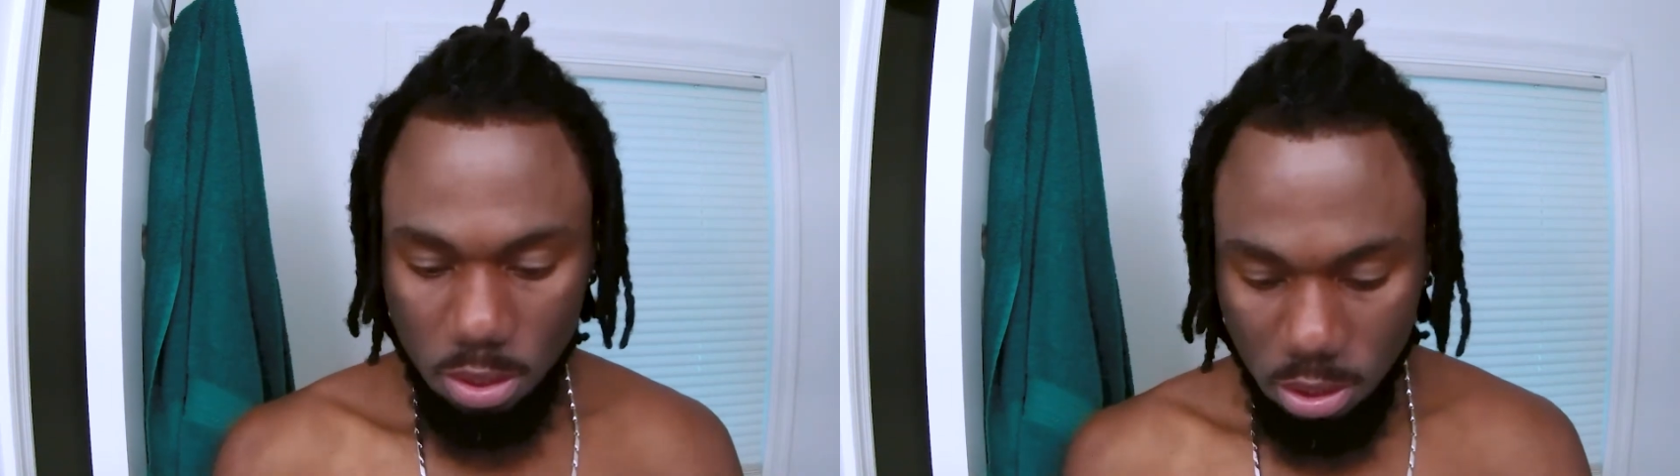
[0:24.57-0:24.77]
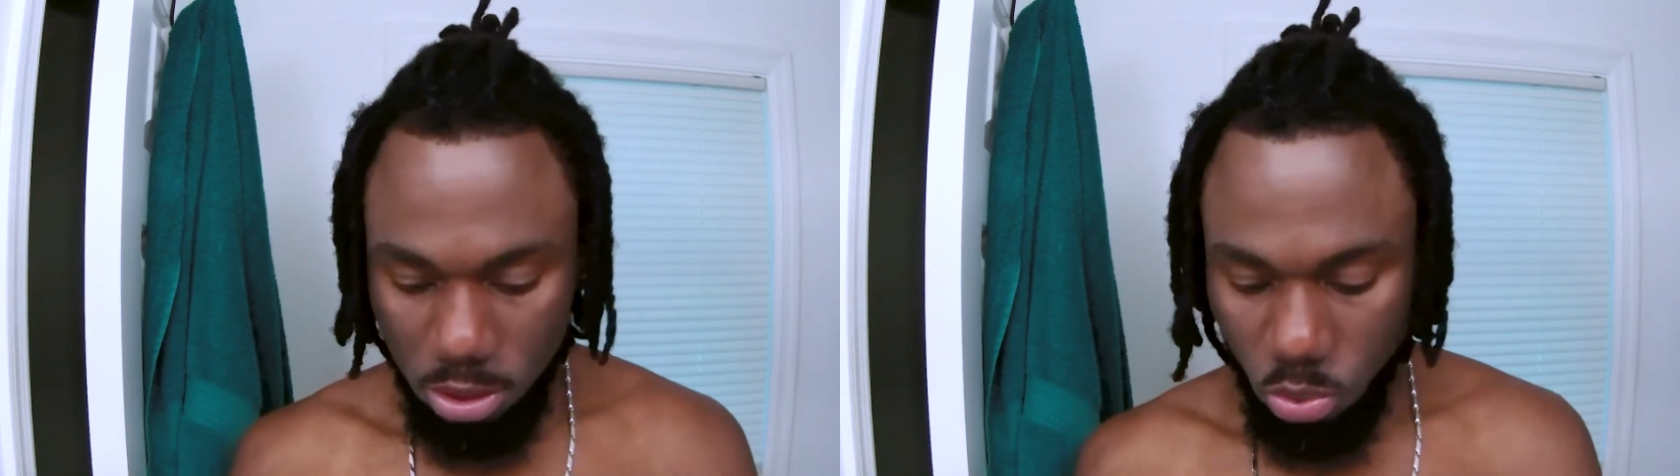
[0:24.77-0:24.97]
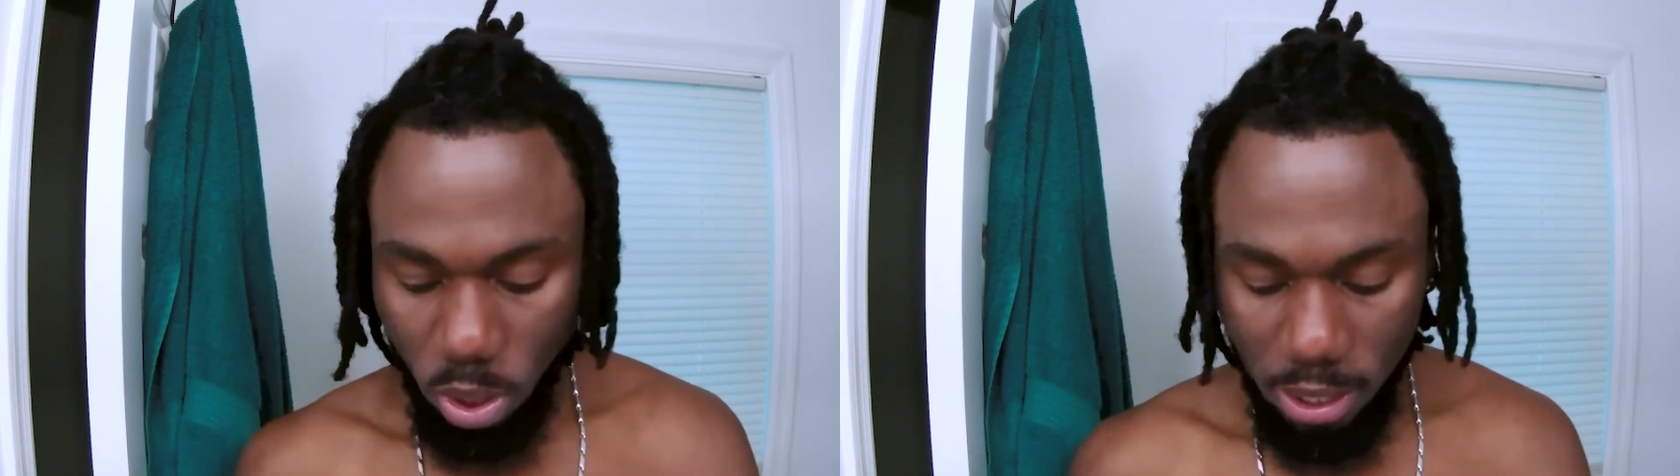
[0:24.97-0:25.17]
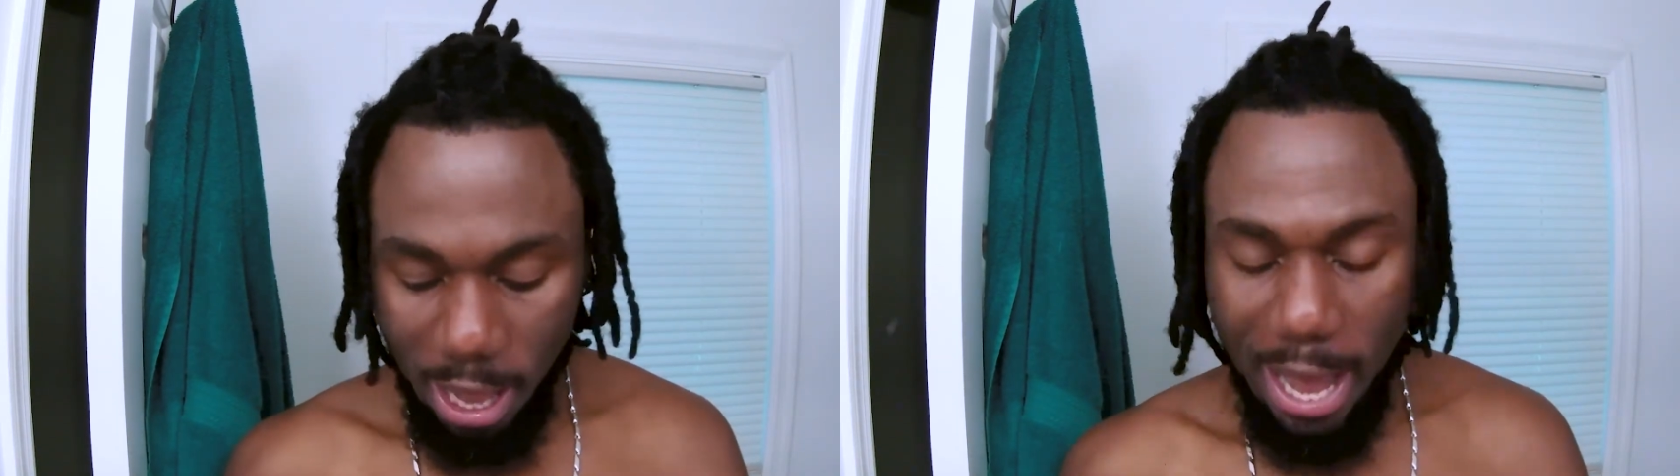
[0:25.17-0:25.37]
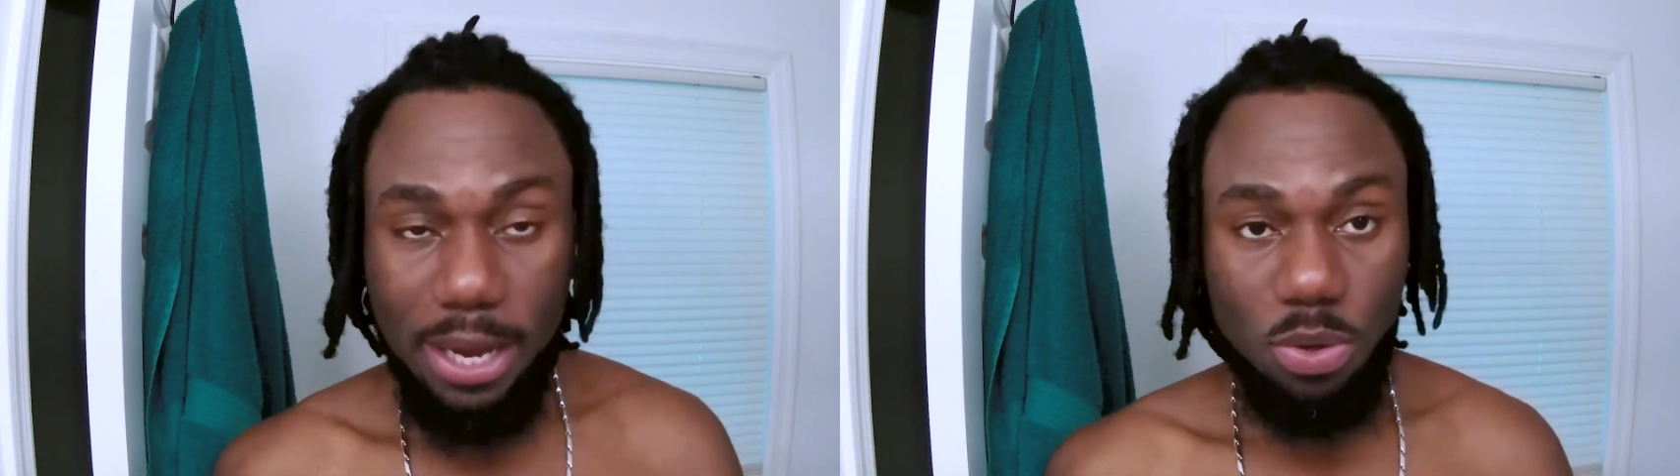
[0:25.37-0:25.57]
this is what
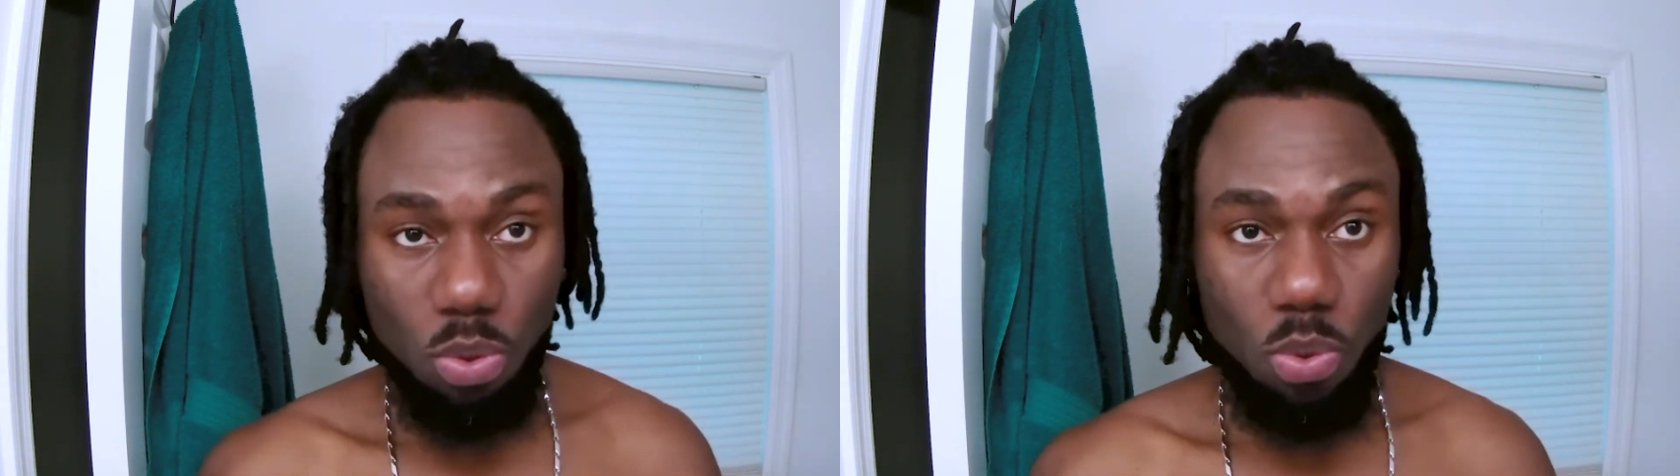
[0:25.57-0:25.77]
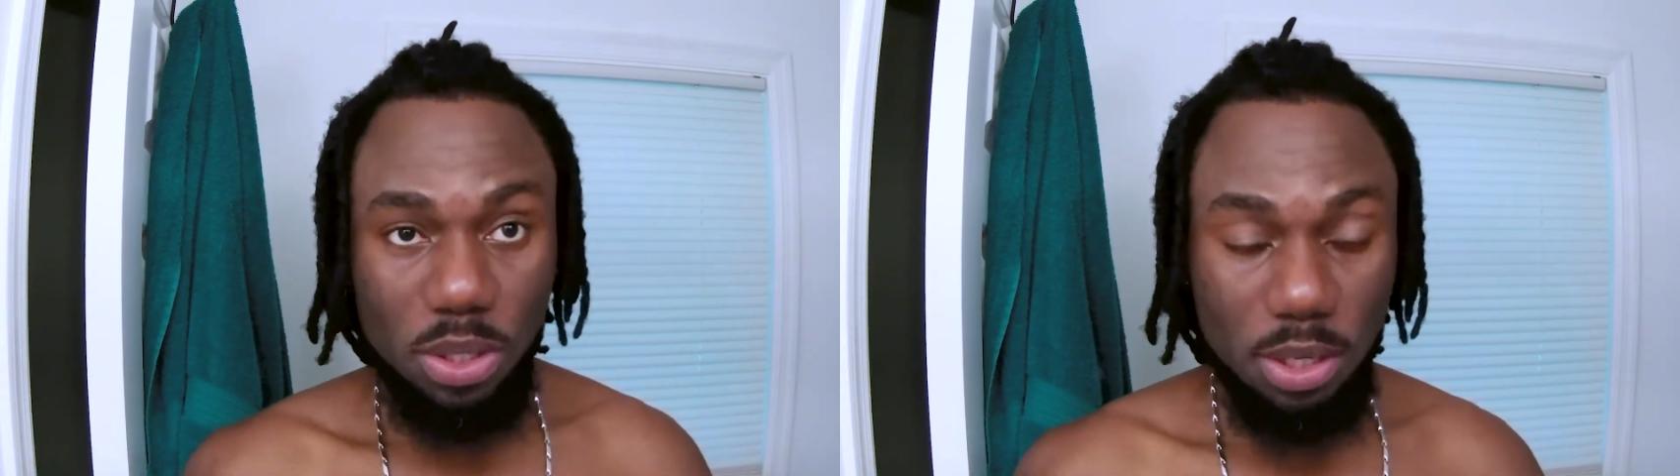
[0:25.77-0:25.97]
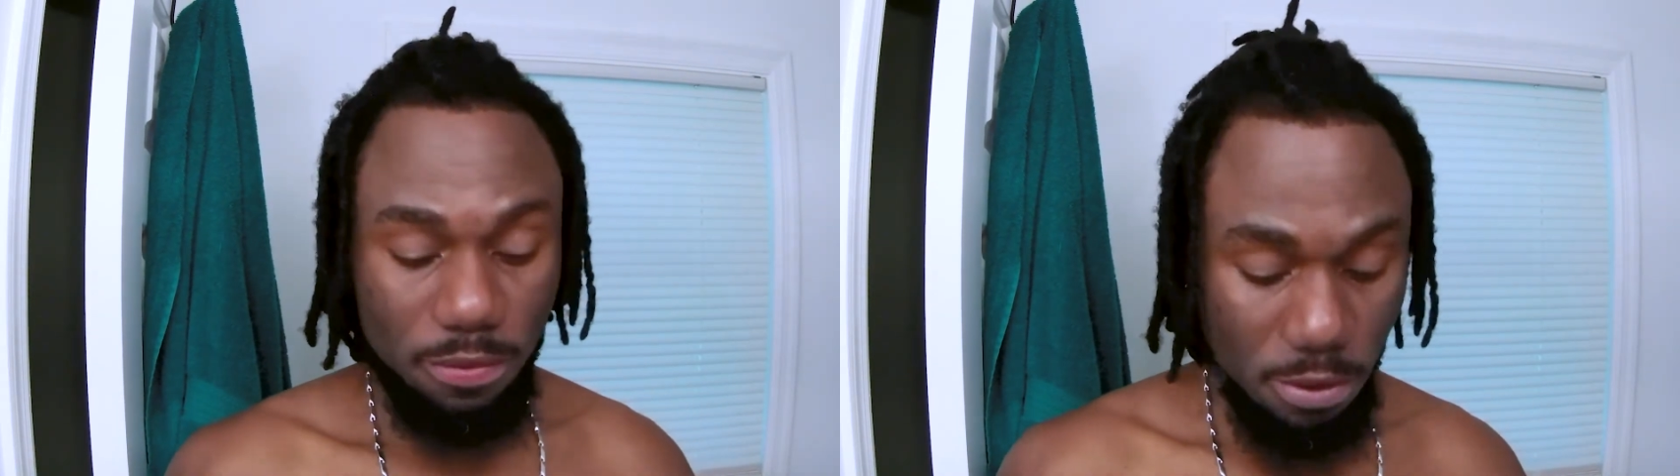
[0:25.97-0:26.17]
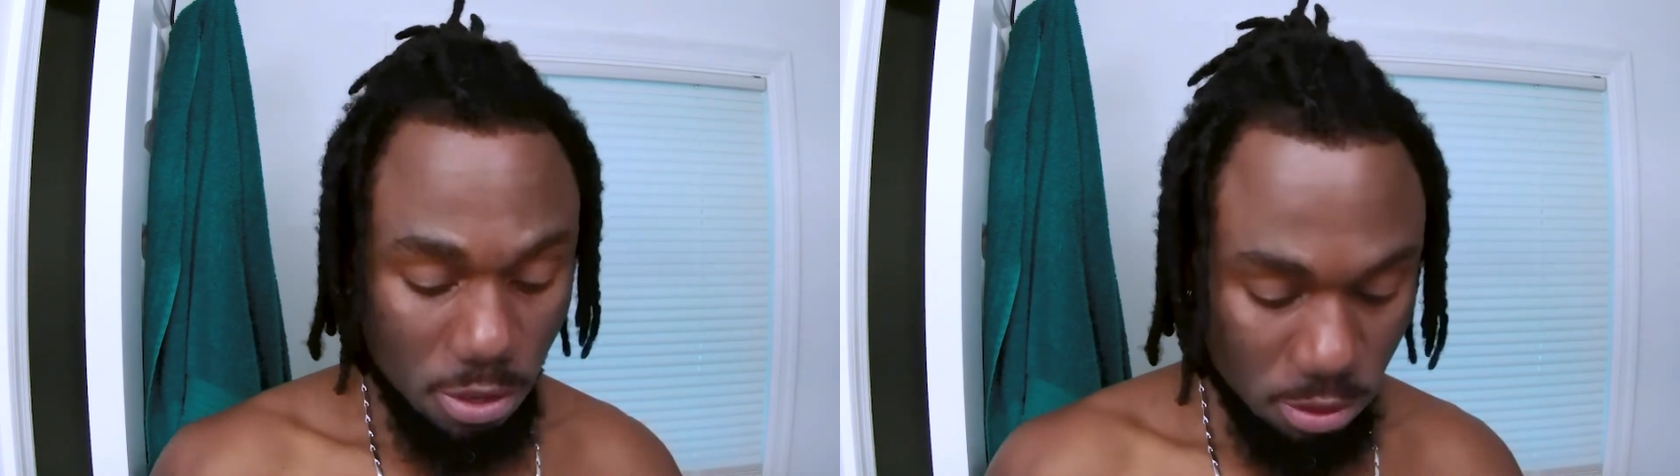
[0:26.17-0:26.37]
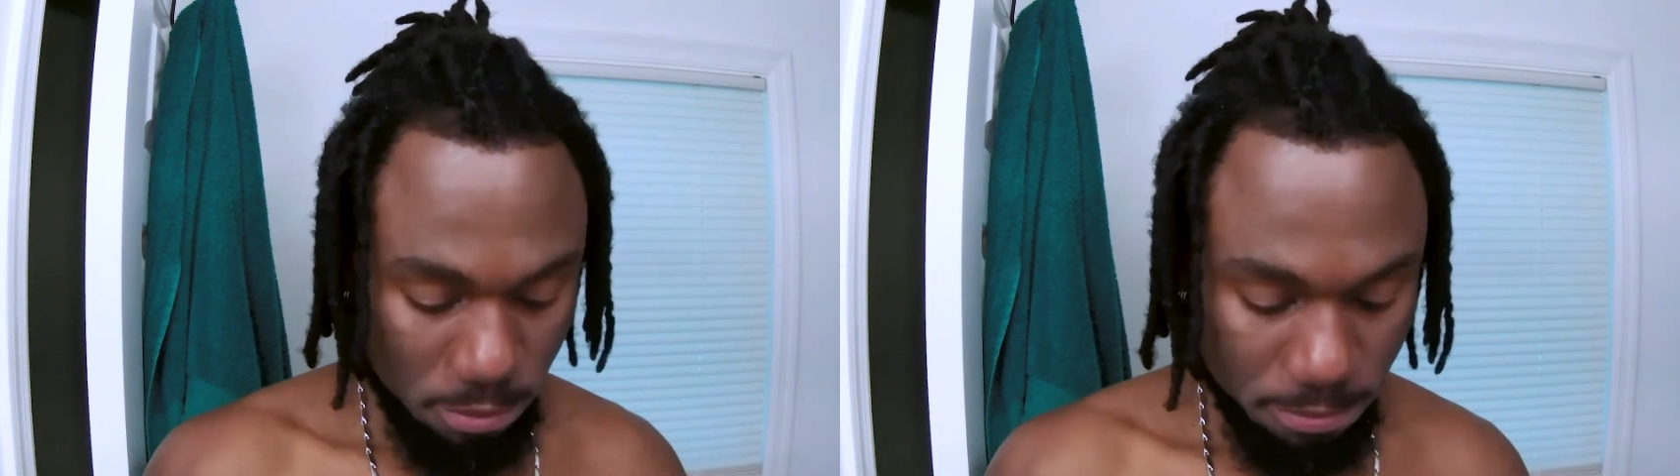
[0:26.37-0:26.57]
I do with it
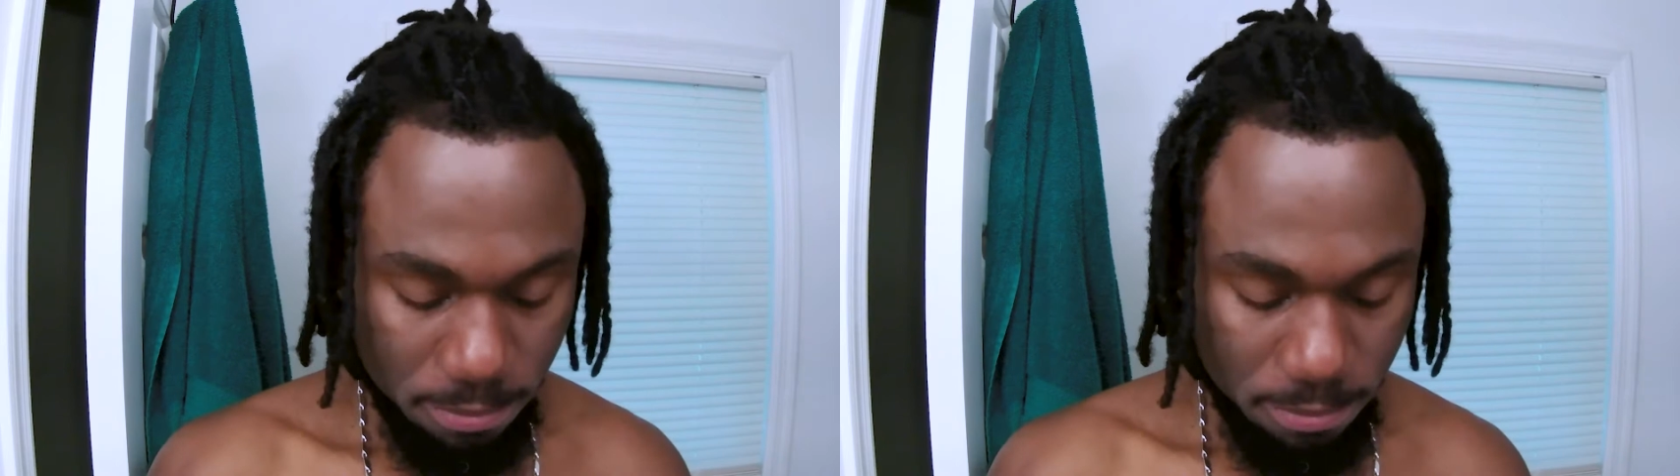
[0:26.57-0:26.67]
first.